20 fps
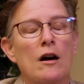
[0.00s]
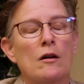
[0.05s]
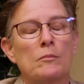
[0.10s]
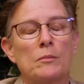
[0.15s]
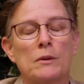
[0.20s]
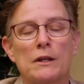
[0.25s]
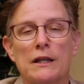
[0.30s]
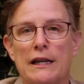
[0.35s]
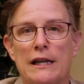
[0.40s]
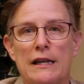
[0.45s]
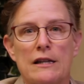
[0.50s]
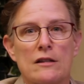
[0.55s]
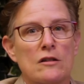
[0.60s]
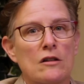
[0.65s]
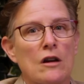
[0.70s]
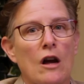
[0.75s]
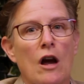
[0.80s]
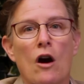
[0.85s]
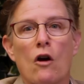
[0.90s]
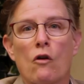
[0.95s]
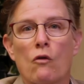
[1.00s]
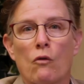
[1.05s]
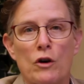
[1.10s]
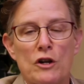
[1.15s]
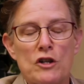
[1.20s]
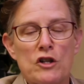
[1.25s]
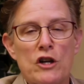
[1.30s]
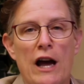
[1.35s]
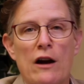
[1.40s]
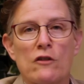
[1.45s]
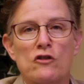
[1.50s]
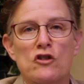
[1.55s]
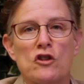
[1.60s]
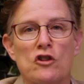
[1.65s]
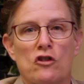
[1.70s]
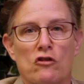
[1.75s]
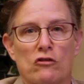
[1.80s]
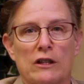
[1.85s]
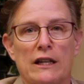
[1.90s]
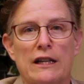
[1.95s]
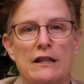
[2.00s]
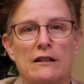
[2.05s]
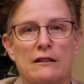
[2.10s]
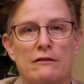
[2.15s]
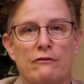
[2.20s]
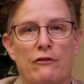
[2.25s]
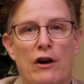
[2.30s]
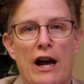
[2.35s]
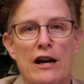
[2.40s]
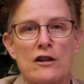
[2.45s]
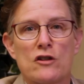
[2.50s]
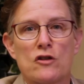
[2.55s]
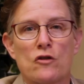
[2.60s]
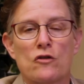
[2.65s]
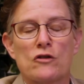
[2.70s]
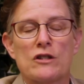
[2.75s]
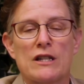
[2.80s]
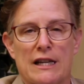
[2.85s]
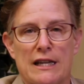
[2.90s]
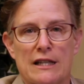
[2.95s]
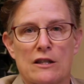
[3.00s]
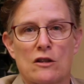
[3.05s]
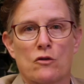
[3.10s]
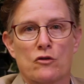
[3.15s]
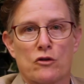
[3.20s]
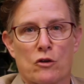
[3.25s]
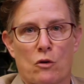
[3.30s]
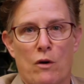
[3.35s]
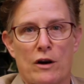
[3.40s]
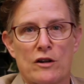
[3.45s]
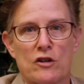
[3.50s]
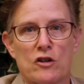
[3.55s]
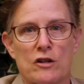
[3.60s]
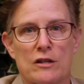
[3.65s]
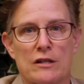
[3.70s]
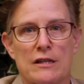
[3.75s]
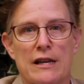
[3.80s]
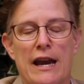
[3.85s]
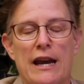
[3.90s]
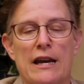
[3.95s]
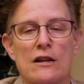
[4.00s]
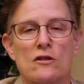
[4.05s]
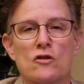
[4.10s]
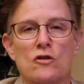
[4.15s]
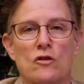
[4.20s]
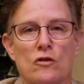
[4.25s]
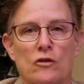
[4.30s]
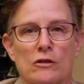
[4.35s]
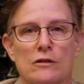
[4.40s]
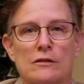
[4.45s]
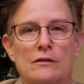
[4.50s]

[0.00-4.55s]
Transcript: please reach out to your legal advisor to get those questions answered.